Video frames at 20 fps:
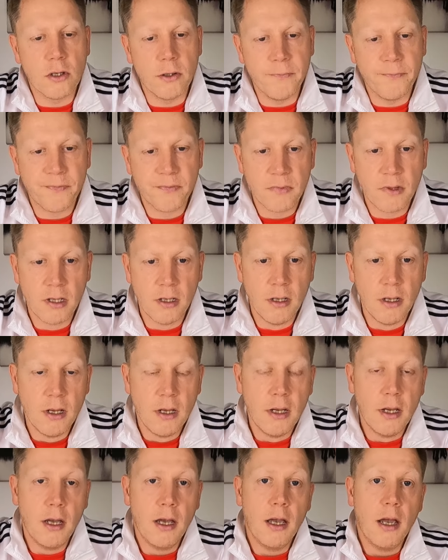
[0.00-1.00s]
So
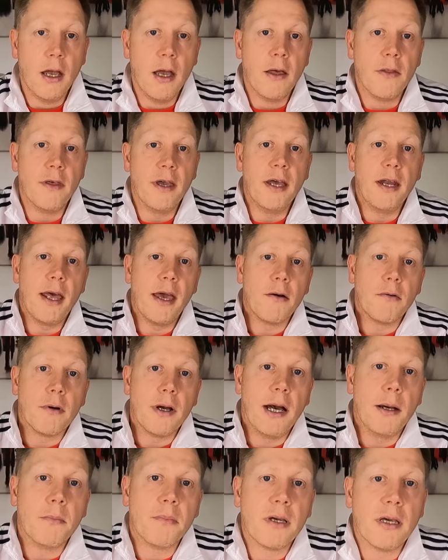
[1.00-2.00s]
then
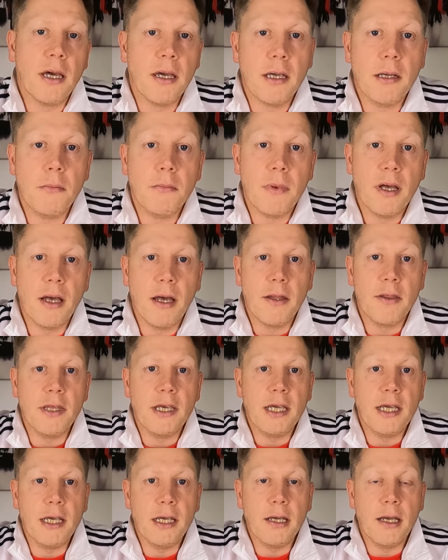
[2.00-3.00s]
up came
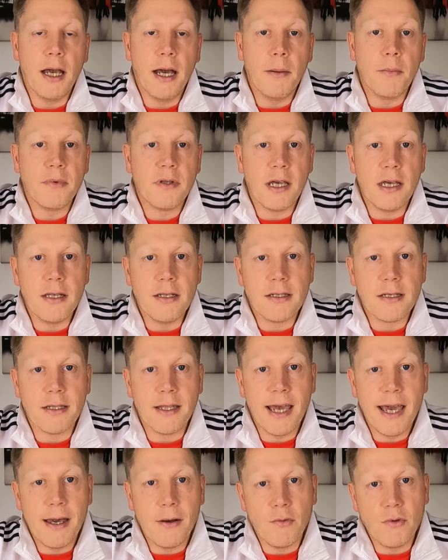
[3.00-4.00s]
the update to
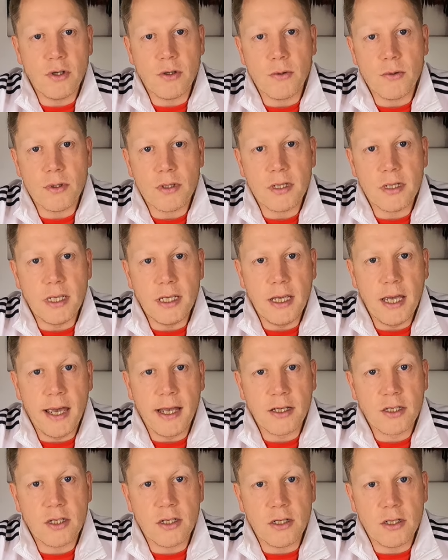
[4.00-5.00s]
that, which was the
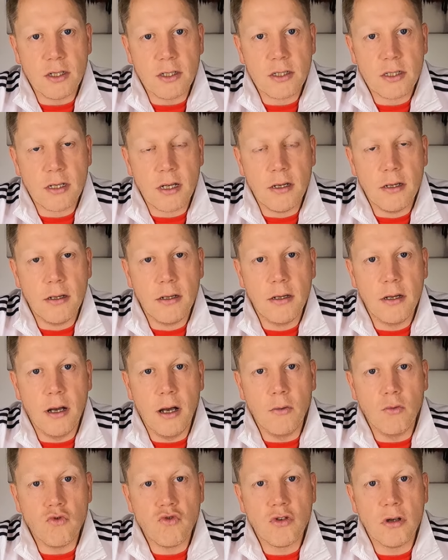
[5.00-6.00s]
Xodus
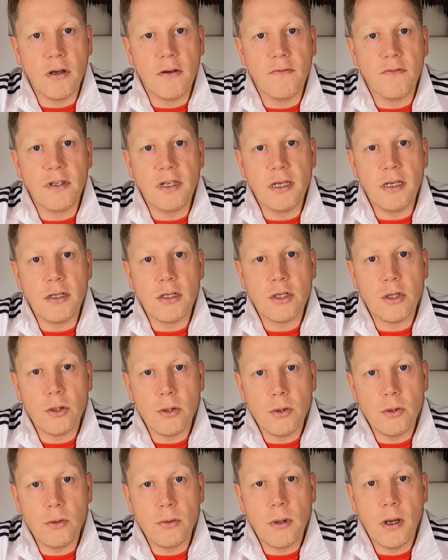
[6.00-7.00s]
Ultra
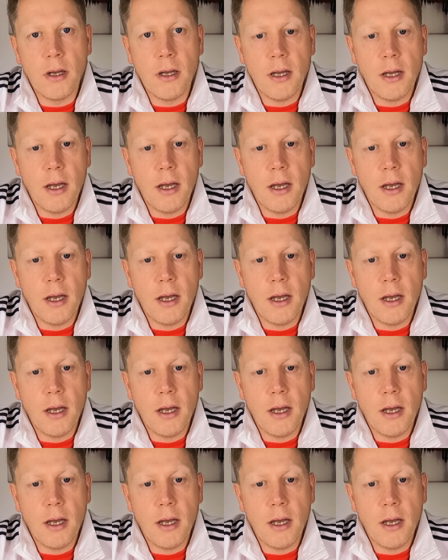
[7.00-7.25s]
V2.